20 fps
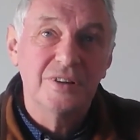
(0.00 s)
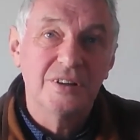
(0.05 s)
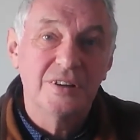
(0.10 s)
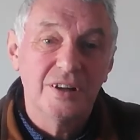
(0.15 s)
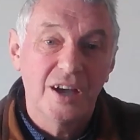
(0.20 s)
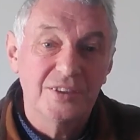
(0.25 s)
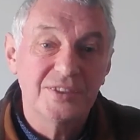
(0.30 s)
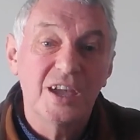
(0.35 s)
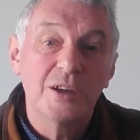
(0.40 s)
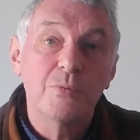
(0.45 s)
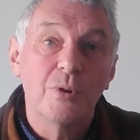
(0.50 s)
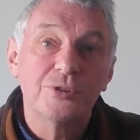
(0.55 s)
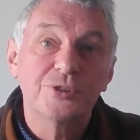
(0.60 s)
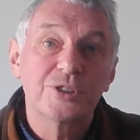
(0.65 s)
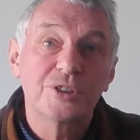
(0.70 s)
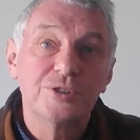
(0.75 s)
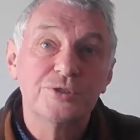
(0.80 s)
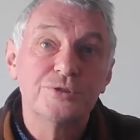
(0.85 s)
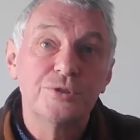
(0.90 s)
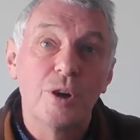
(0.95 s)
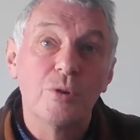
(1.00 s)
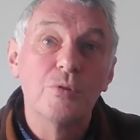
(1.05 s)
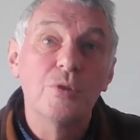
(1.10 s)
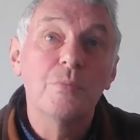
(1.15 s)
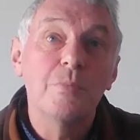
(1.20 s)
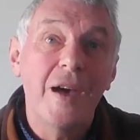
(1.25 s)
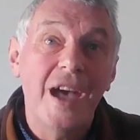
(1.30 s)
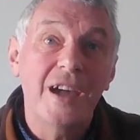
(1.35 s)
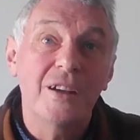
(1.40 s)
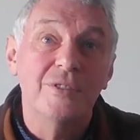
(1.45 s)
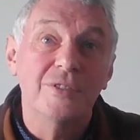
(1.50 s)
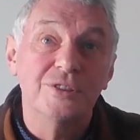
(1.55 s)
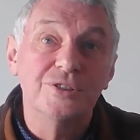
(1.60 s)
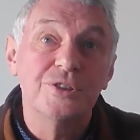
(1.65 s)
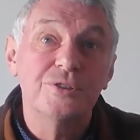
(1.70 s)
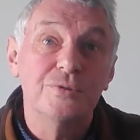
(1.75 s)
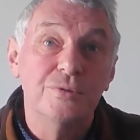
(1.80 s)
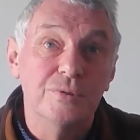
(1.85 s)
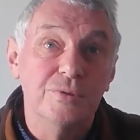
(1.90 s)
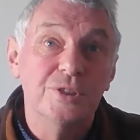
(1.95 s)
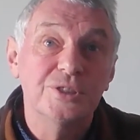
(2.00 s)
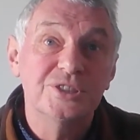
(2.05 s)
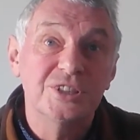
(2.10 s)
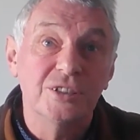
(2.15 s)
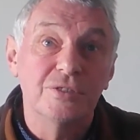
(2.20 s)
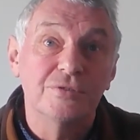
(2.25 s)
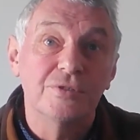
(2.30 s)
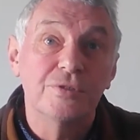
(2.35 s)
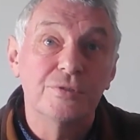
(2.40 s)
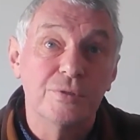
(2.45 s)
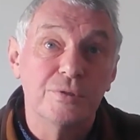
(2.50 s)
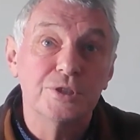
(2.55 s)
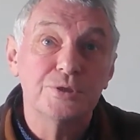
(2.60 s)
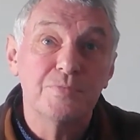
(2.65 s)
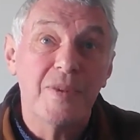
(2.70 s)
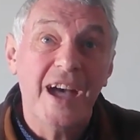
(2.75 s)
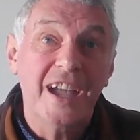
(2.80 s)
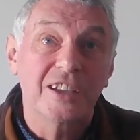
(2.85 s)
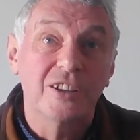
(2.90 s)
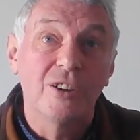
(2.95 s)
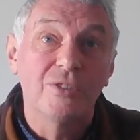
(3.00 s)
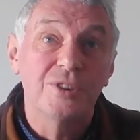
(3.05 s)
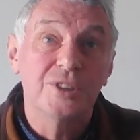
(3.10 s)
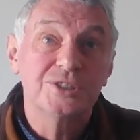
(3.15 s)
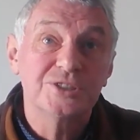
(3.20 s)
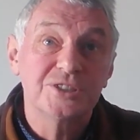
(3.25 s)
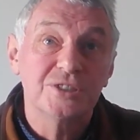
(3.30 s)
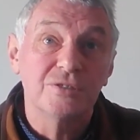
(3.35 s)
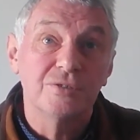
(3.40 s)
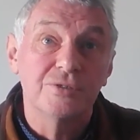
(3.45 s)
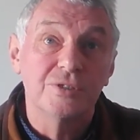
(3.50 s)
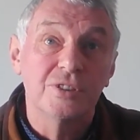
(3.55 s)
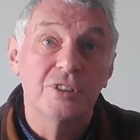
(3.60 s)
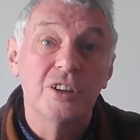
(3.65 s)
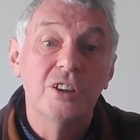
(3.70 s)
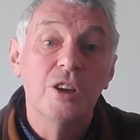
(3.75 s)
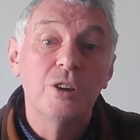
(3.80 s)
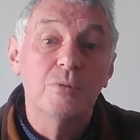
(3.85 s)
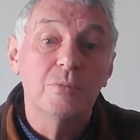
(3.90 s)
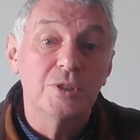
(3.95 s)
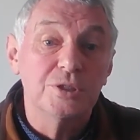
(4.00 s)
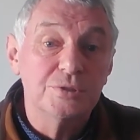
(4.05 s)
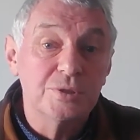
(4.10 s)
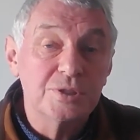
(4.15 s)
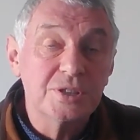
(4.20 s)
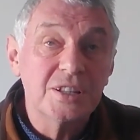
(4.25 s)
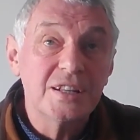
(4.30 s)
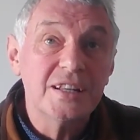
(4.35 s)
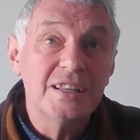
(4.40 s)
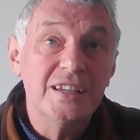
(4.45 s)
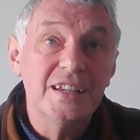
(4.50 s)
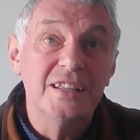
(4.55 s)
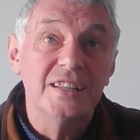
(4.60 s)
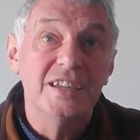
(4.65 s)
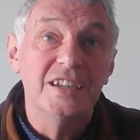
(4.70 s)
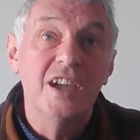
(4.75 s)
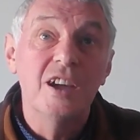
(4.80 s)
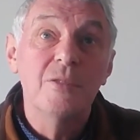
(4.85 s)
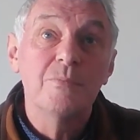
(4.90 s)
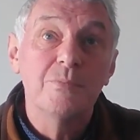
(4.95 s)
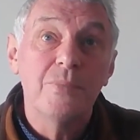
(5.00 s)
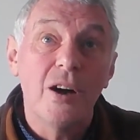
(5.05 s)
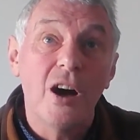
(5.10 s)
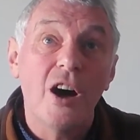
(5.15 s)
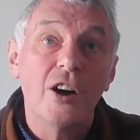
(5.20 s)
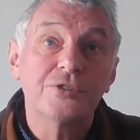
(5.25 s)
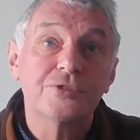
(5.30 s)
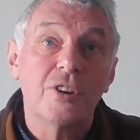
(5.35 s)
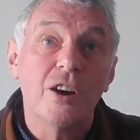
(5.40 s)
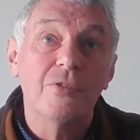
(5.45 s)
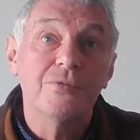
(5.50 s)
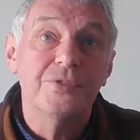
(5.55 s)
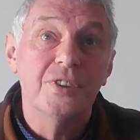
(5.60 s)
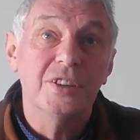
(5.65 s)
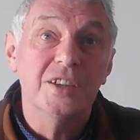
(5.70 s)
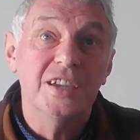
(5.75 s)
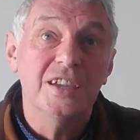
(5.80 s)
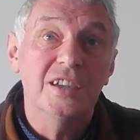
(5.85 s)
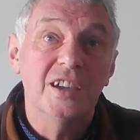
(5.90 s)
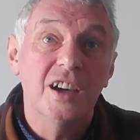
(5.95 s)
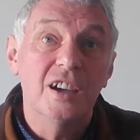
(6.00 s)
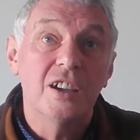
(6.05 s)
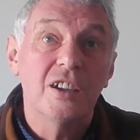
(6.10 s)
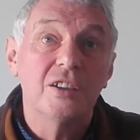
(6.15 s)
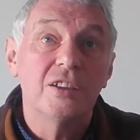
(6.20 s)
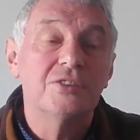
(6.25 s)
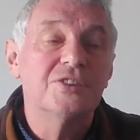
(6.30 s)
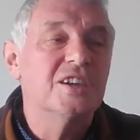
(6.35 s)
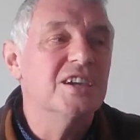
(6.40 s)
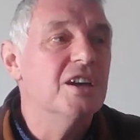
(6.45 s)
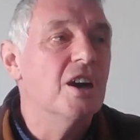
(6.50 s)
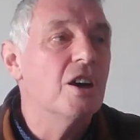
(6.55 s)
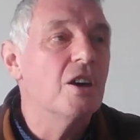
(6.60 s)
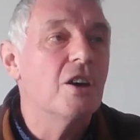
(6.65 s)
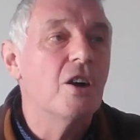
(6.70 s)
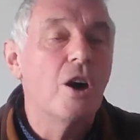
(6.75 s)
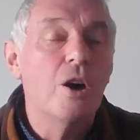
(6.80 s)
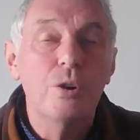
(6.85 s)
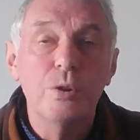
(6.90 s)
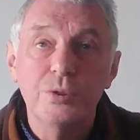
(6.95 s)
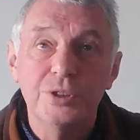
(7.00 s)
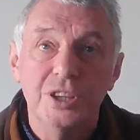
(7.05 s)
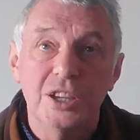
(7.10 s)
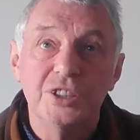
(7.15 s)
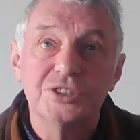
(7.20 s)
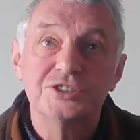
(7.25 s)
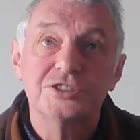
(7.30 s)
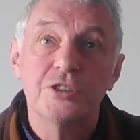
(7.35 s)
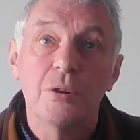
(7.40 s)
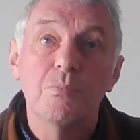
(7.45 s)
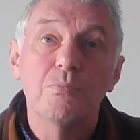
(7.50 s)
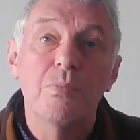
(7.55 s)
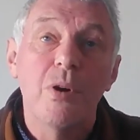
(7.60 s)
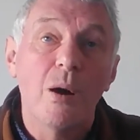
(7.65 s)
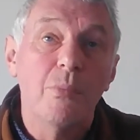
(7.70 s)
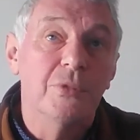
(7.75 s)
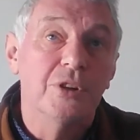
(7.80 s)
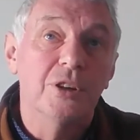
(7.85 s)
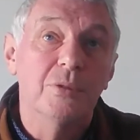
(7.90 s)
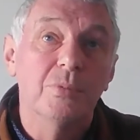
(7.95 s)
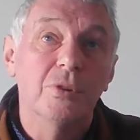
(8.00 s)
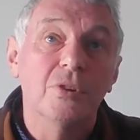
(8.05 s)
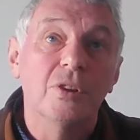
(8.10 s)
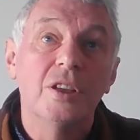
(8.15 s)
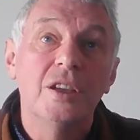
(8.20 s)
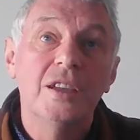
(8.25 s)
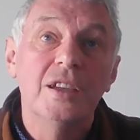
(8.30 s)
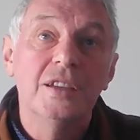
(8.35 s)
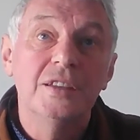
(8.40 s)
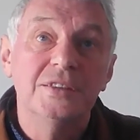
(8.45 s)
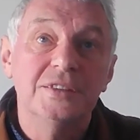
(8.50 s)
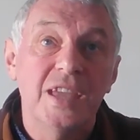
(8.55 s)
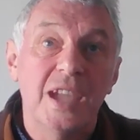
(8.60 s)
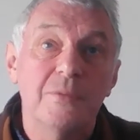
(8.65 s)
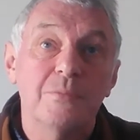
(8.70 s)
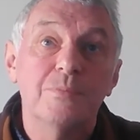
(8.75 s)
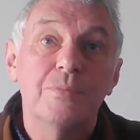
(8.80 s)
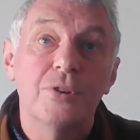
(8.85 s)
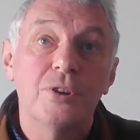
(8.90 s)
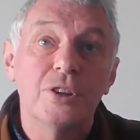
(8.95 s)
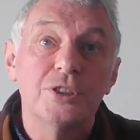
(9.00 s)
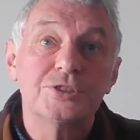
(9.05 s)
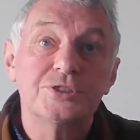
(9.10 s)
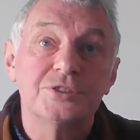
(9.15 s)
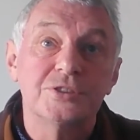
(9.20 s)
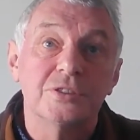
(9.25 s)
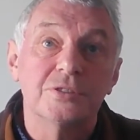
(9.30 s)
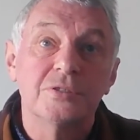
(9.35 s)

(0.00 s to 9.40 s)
Do. And they want to control the parents through the children, to spying on the children, which was clearly part of the odious and abominable named person.